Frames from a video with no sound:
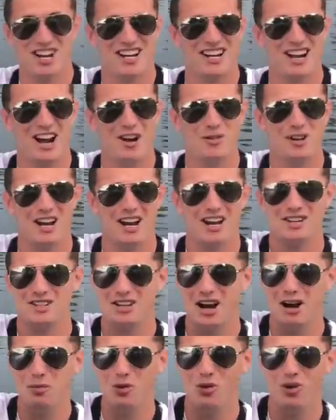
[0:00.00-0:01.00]
check it out. We got a
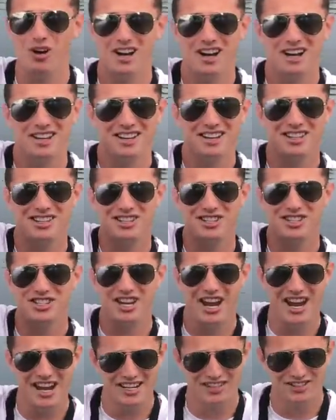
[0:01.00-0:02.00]
double. This is
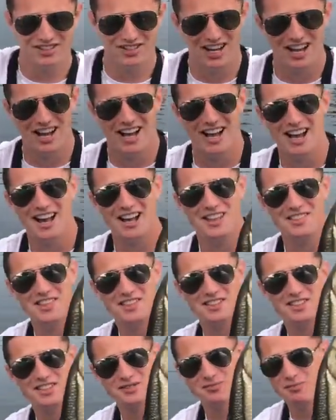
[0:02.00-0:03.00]
Jake's and
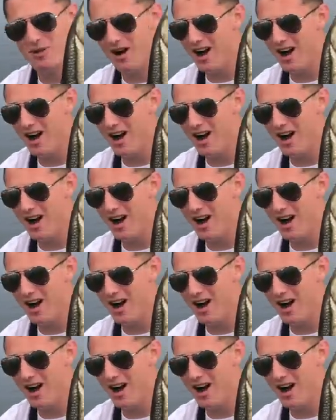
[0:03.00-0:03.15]
this is